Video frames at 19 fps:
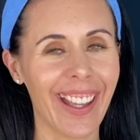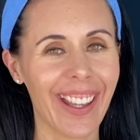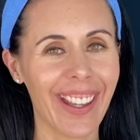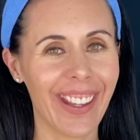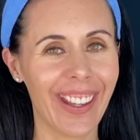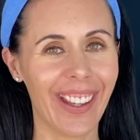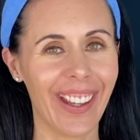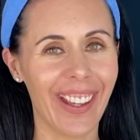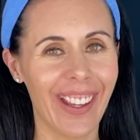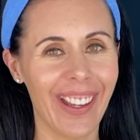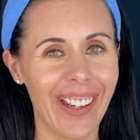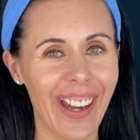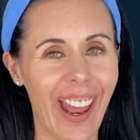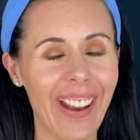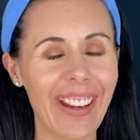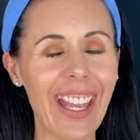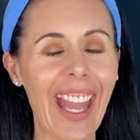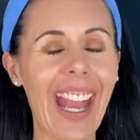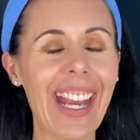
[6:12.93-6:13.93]
Good.
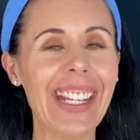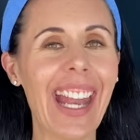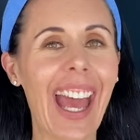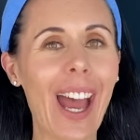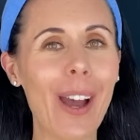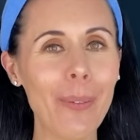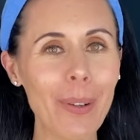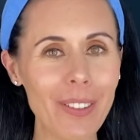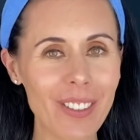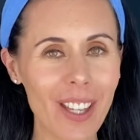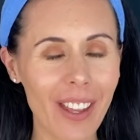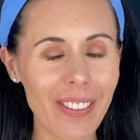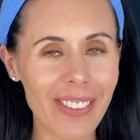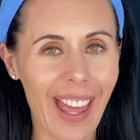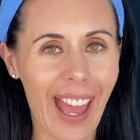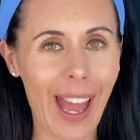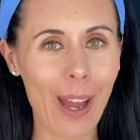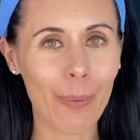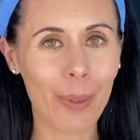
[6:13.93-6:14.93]
Okay, now we've done
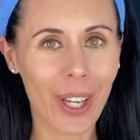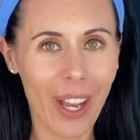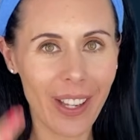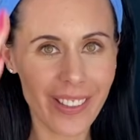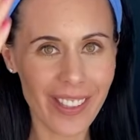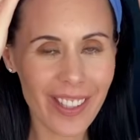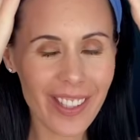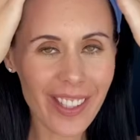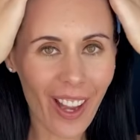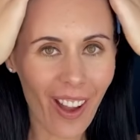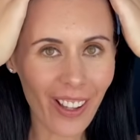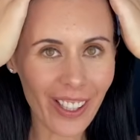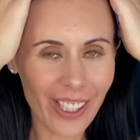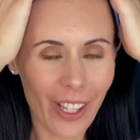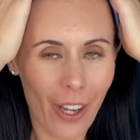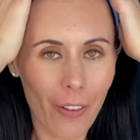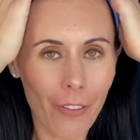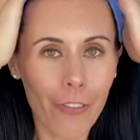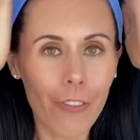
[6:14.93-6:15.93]
that, we're going to
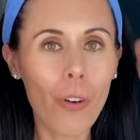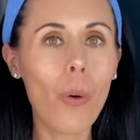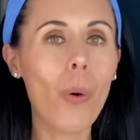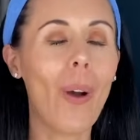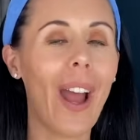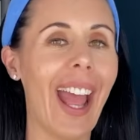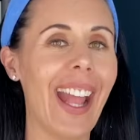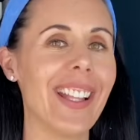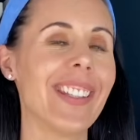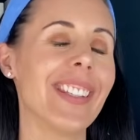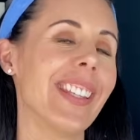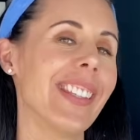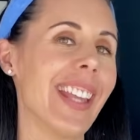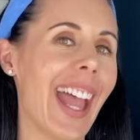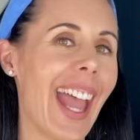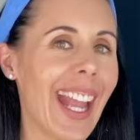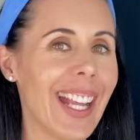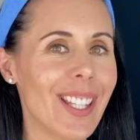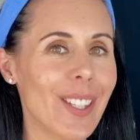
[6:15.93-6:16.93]
start our forehead
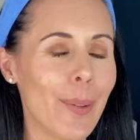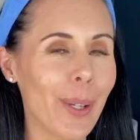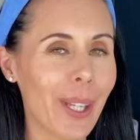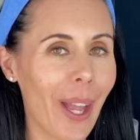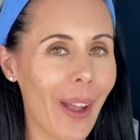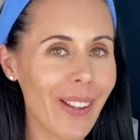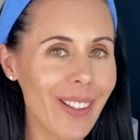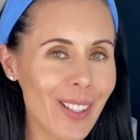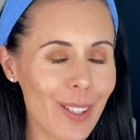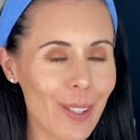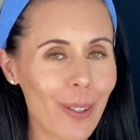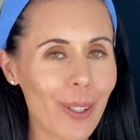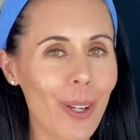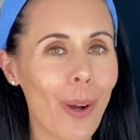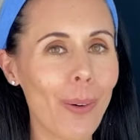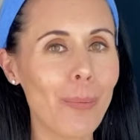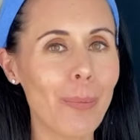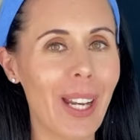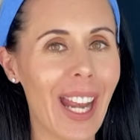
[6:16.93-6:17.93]
today. So we're going to do a
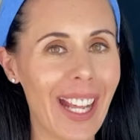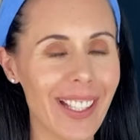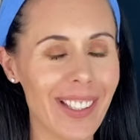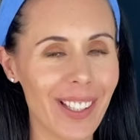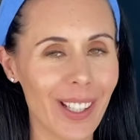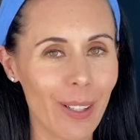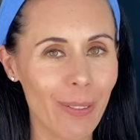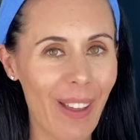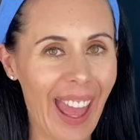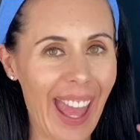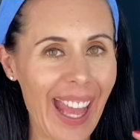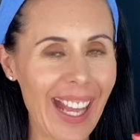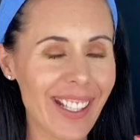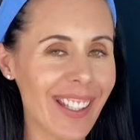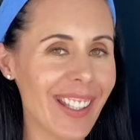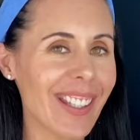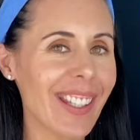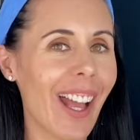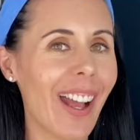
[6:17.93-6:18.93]
combination of
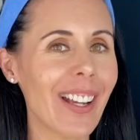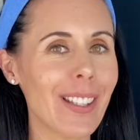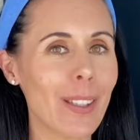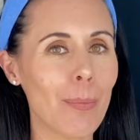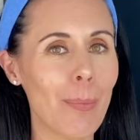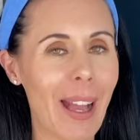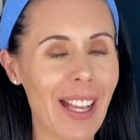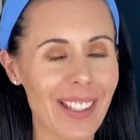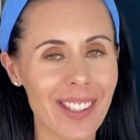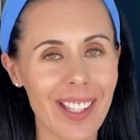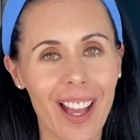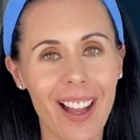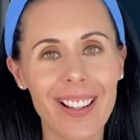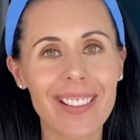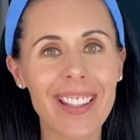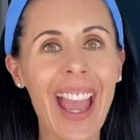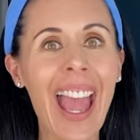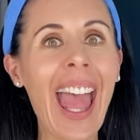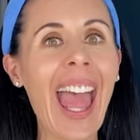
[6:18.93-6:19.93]
exercise,
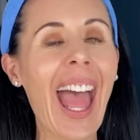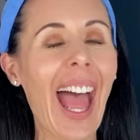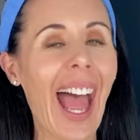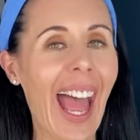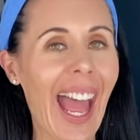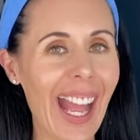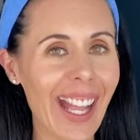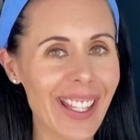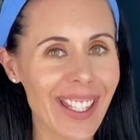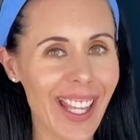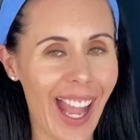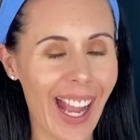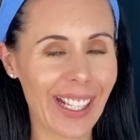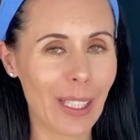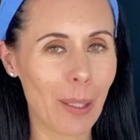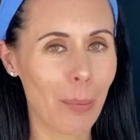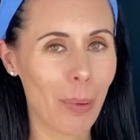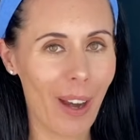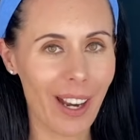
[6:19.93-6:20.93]
massage, and
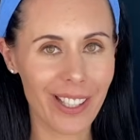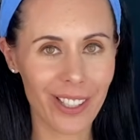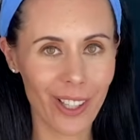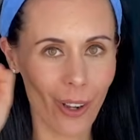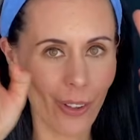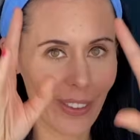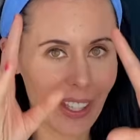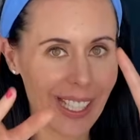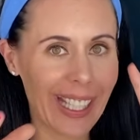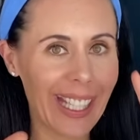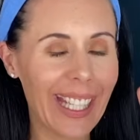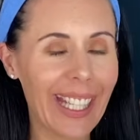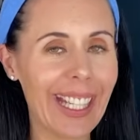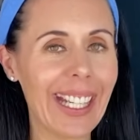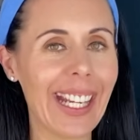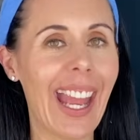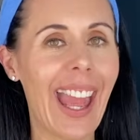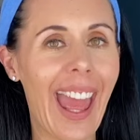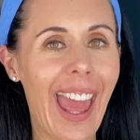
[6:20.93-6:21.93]
acupressure on the
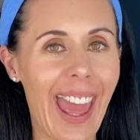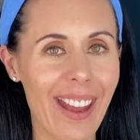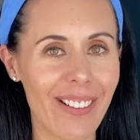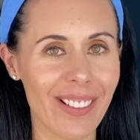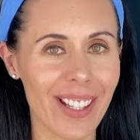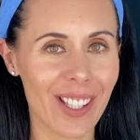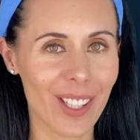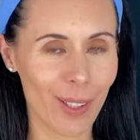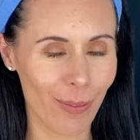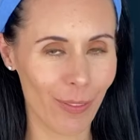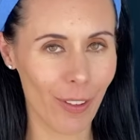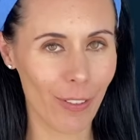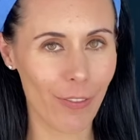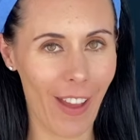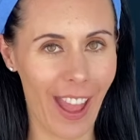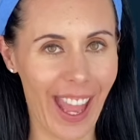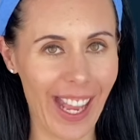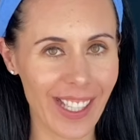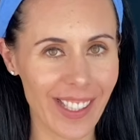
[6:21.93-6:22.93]
key areas of the
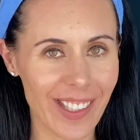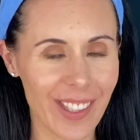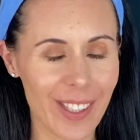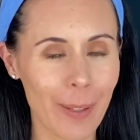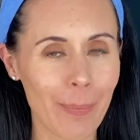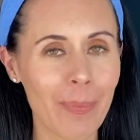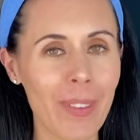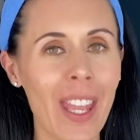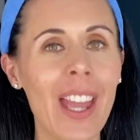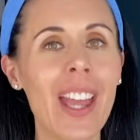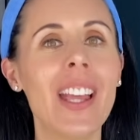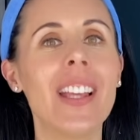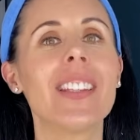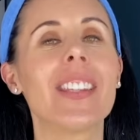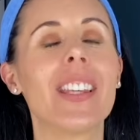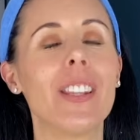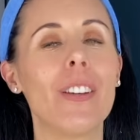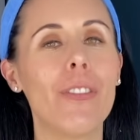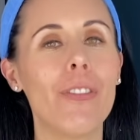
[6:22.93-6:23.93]
face.
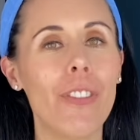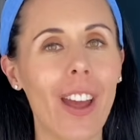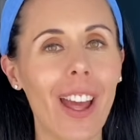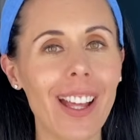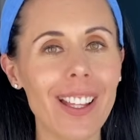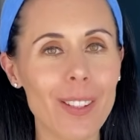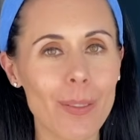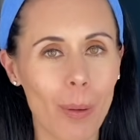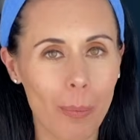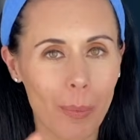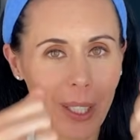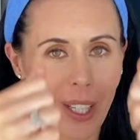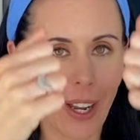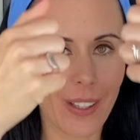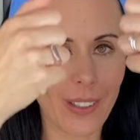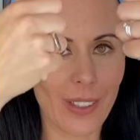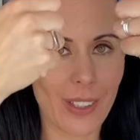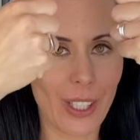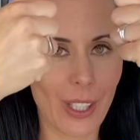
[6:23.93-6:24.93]
So the first one we're
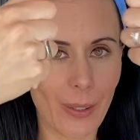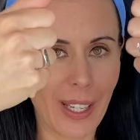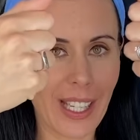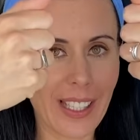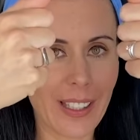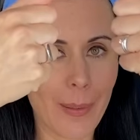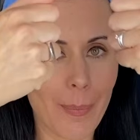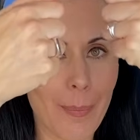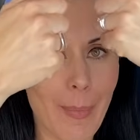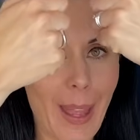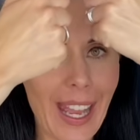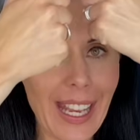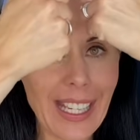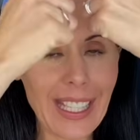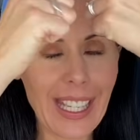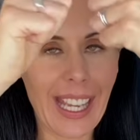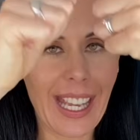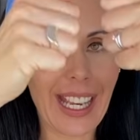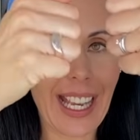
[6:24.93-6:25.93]
going to do is
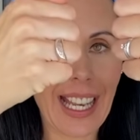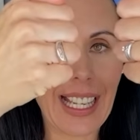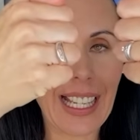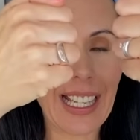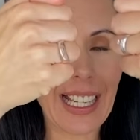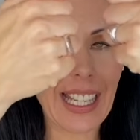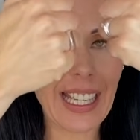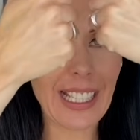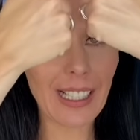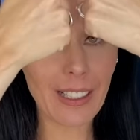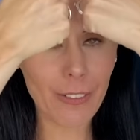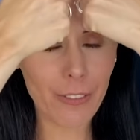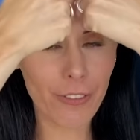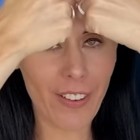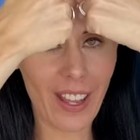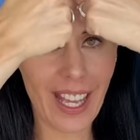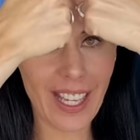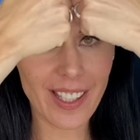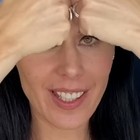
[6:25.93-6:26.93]
making little
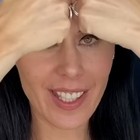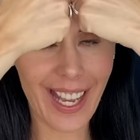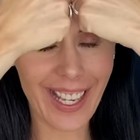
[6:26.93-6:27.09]
fists